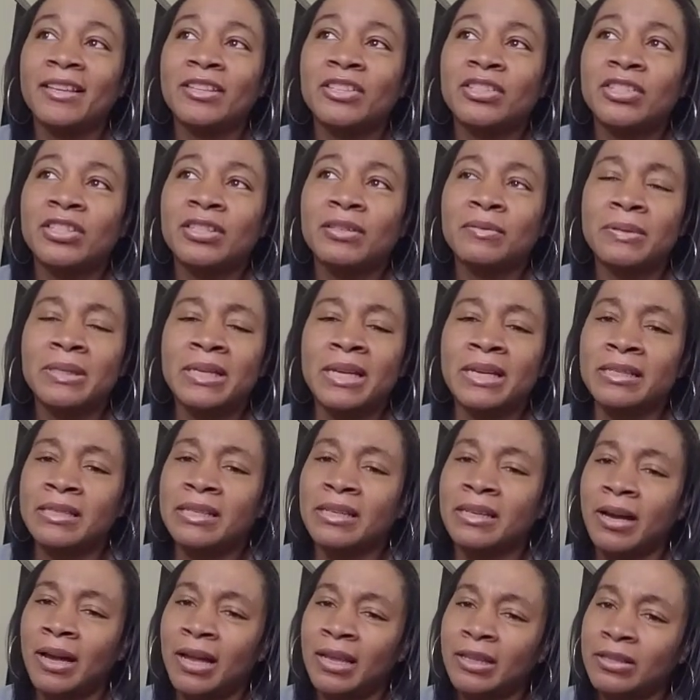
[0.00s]
she was like,
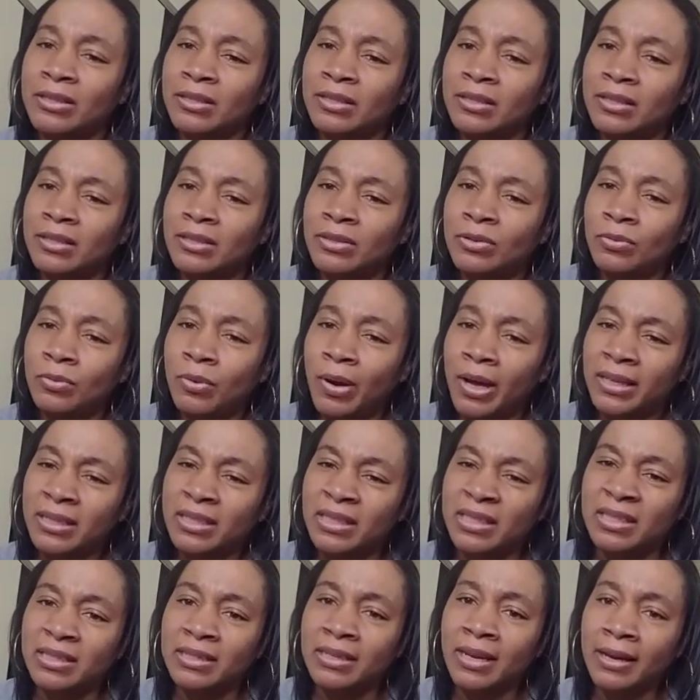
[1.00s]
do I
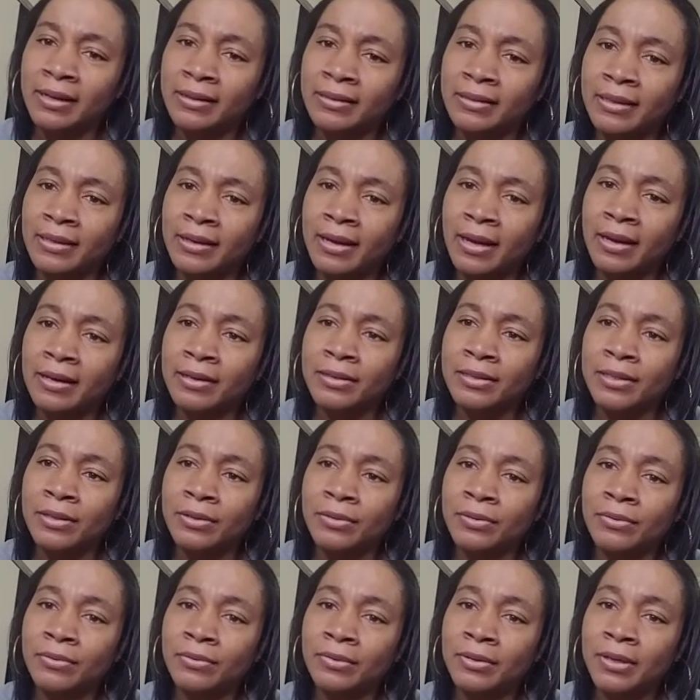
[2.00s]
detect an
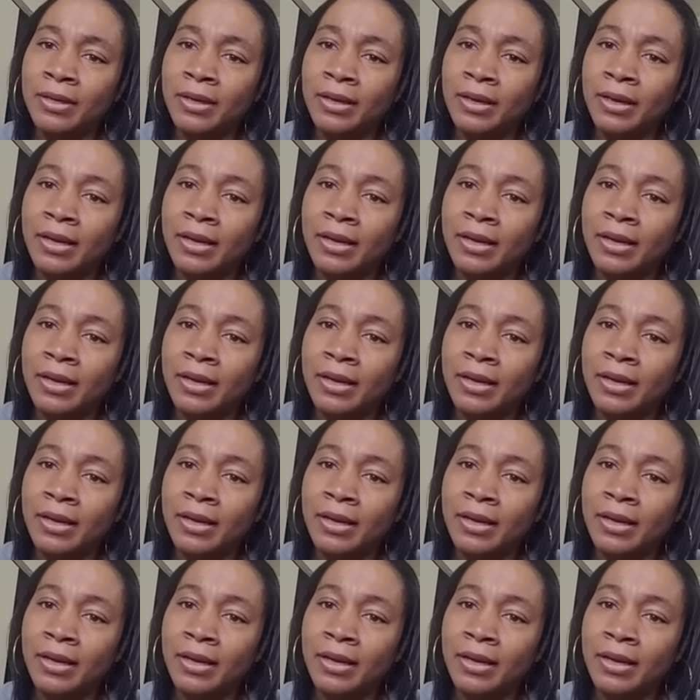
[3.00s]
attitude?